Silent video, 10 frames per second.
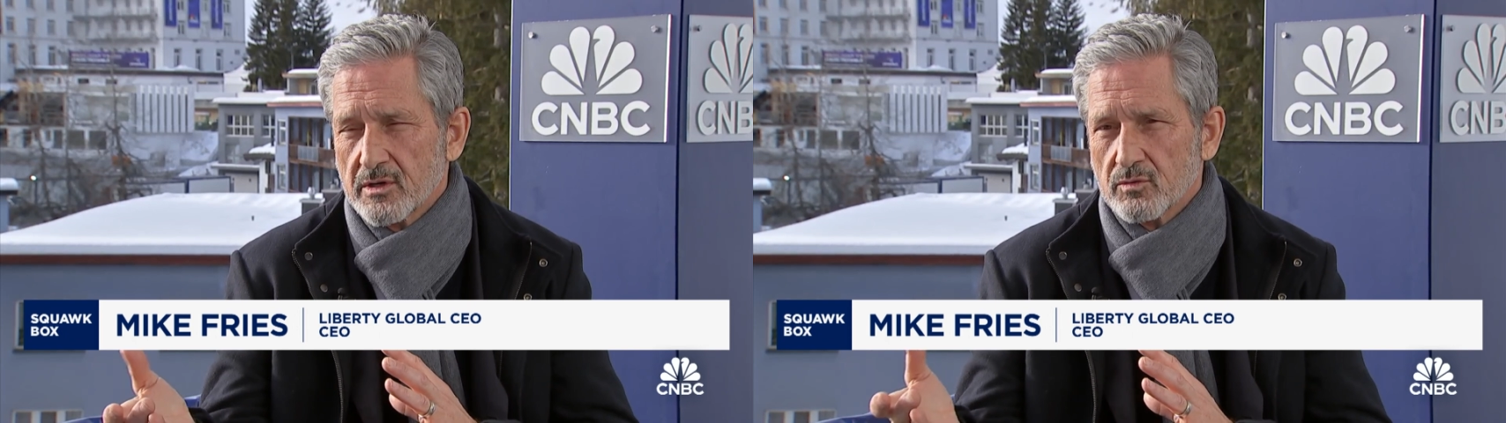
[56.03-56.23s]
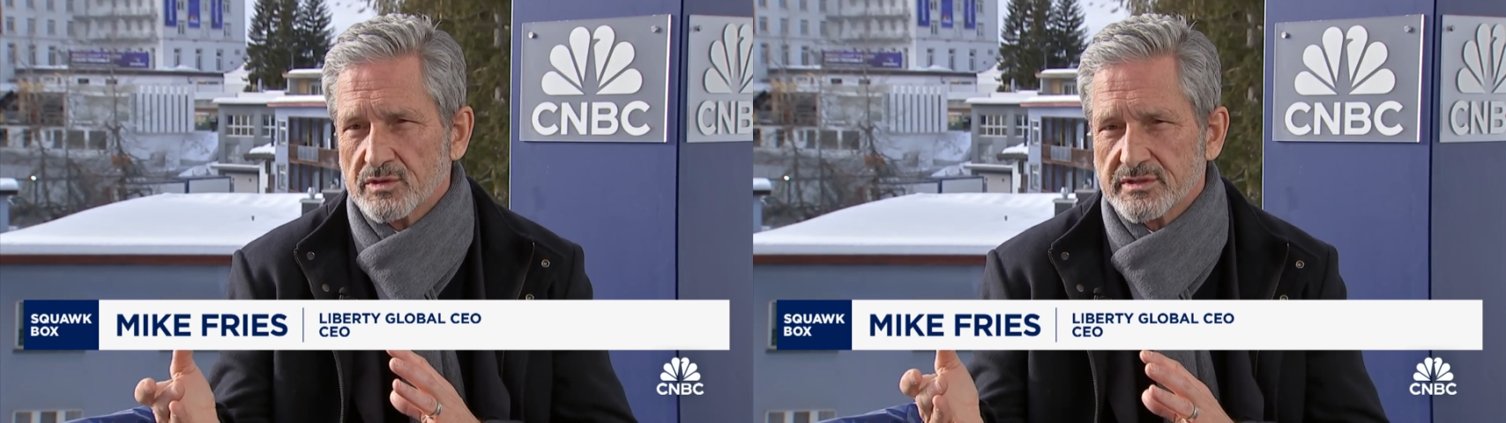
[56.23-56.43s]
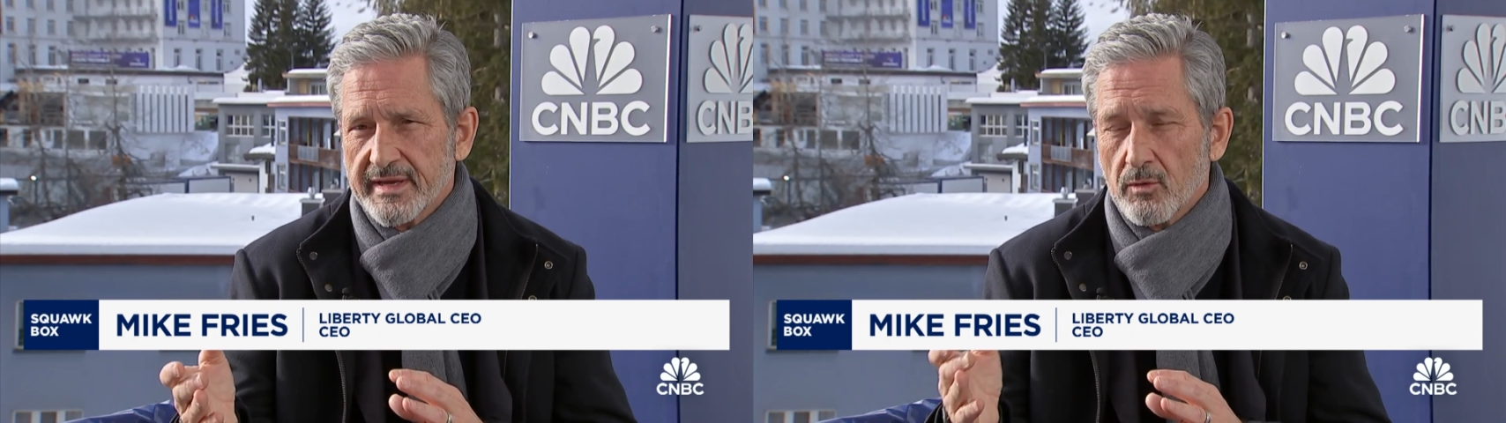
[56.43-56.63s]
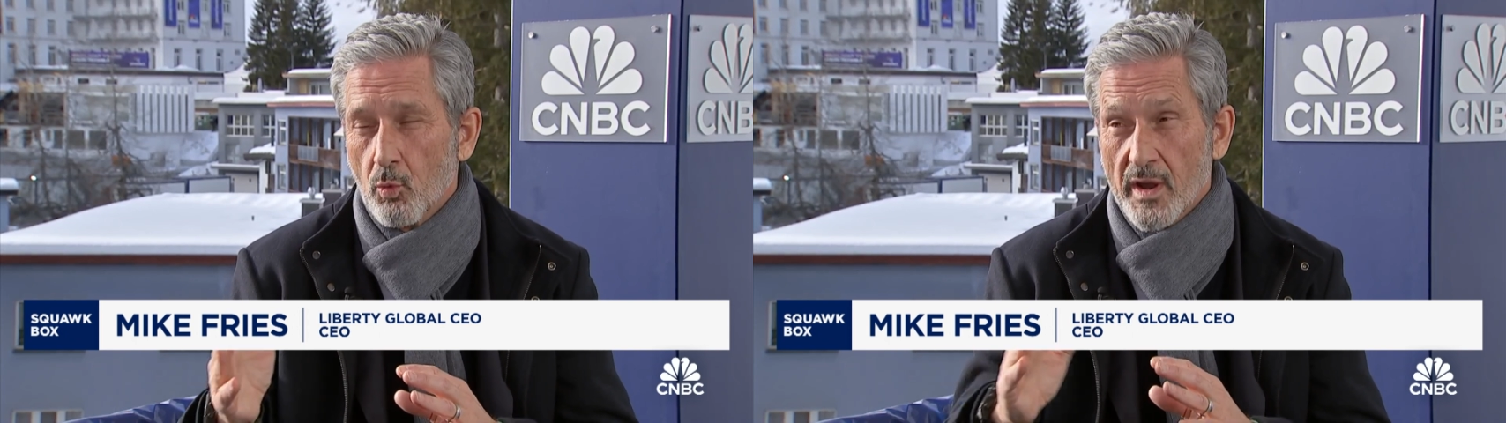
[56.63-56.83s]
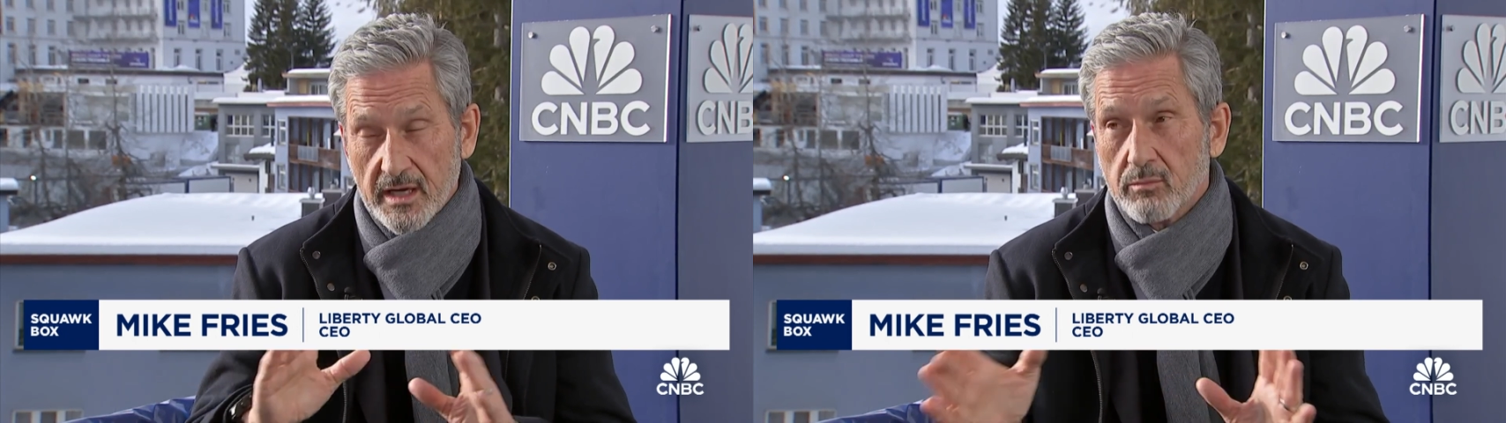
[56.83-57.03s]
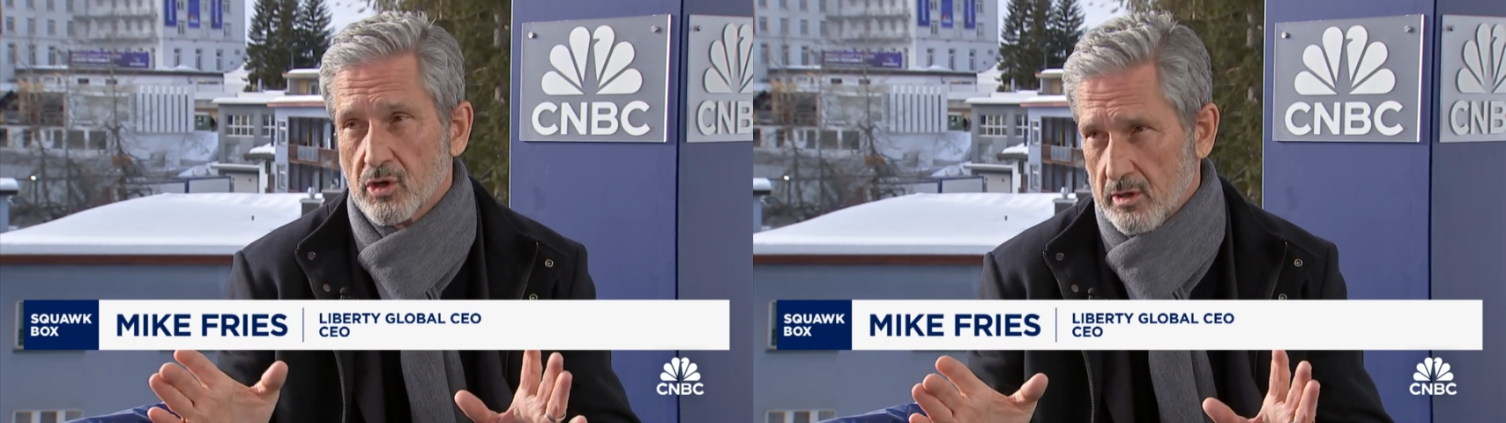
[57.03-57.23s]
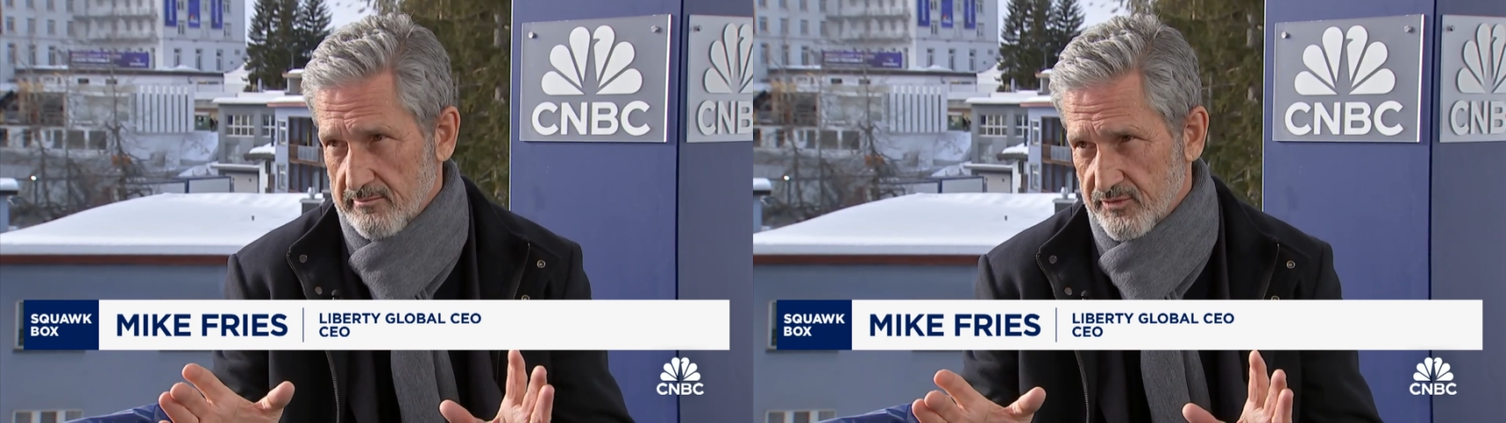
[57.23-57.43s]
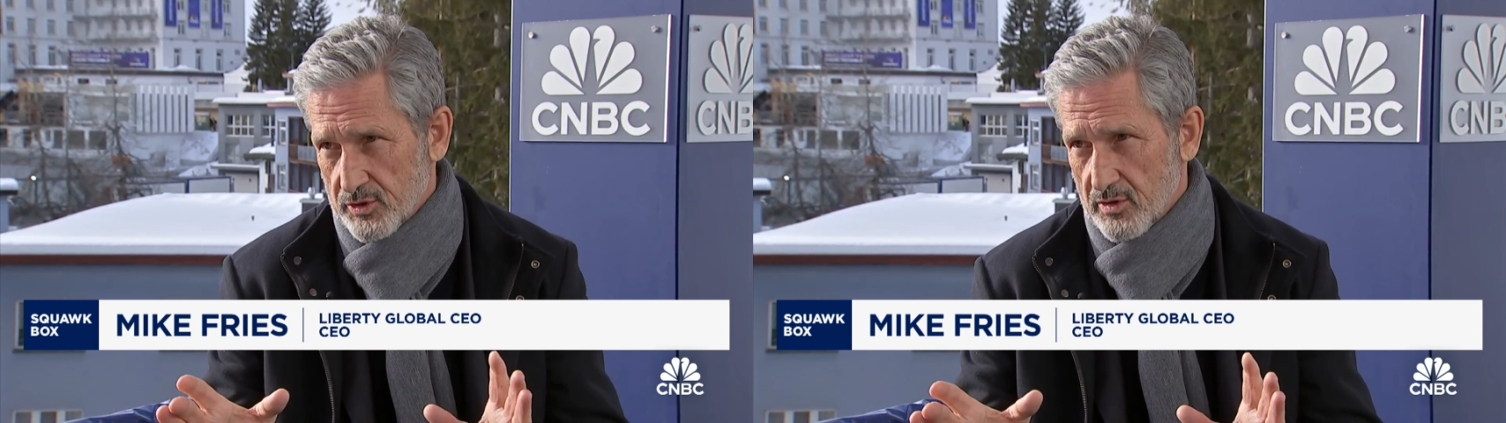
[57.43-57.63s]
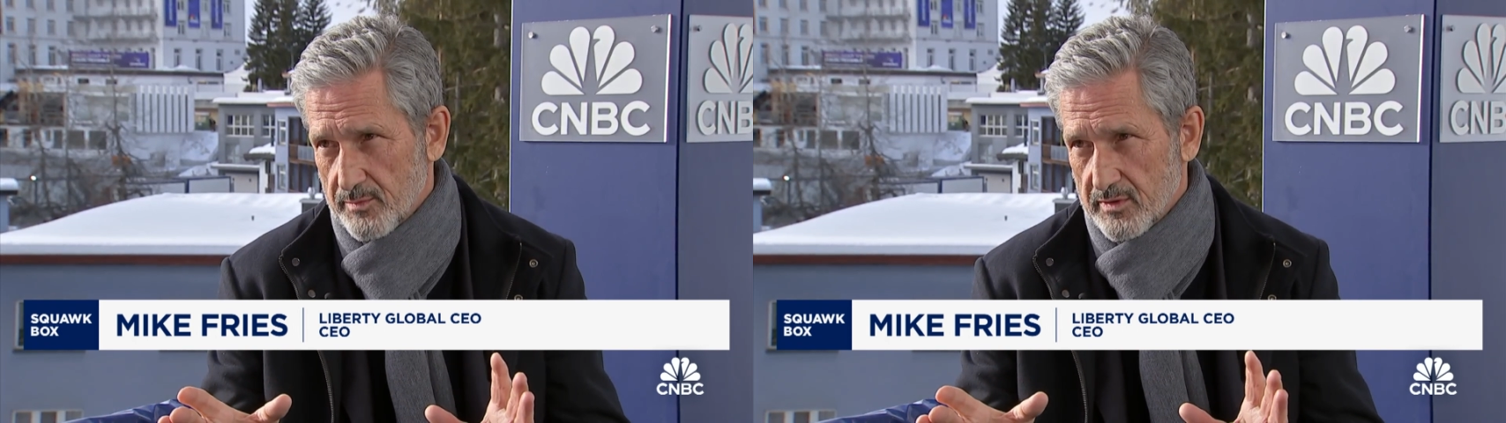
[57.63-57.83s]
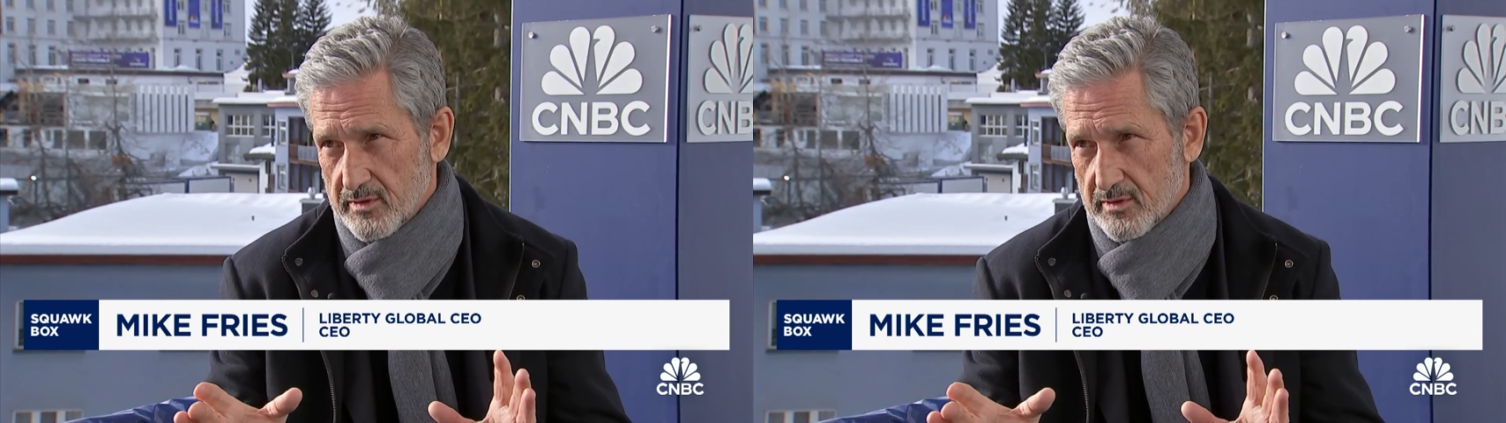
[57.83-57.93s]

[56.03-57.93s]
was a wake-up call for Europe.